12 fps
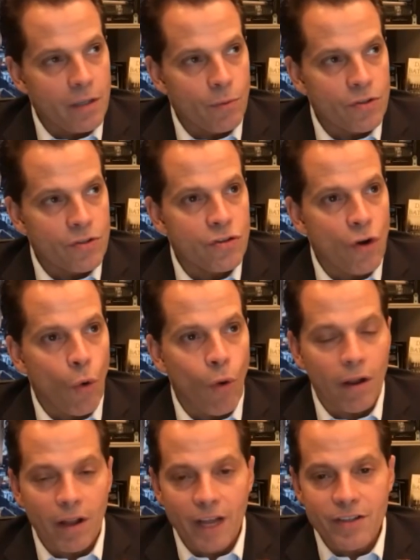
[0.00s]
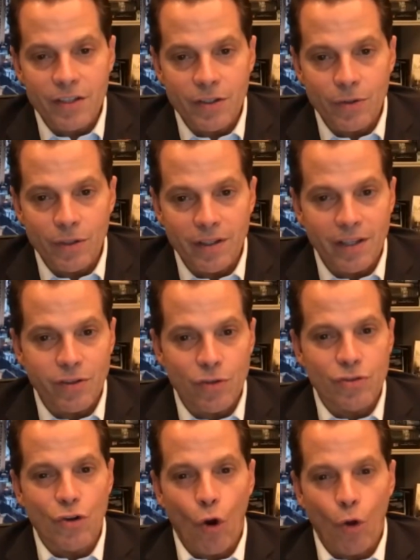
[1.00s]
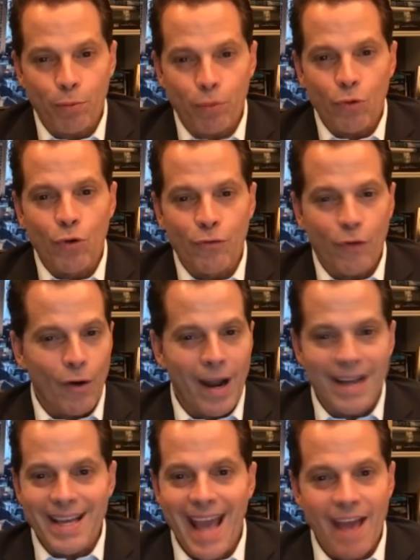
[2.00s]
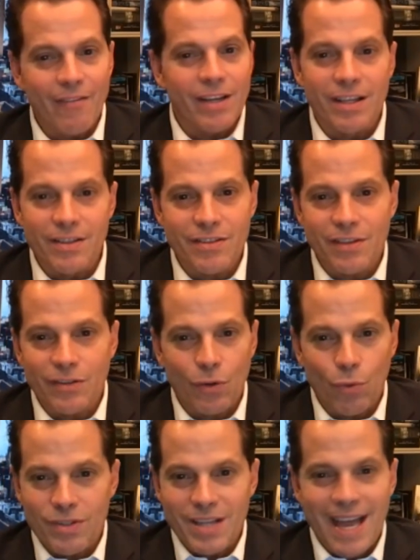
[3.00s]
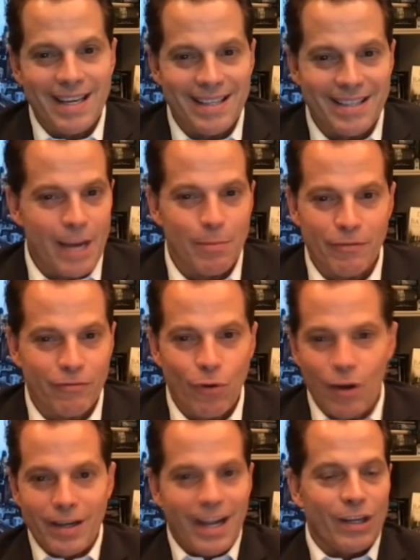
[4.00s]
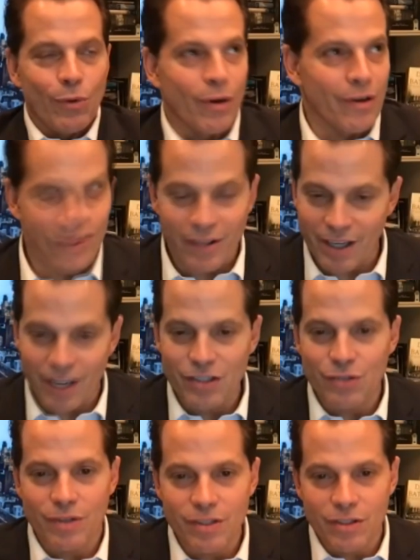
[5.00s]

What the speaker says: It was so well executed that there's no proof or any evidence that there was any type of fraud anywhere in the country.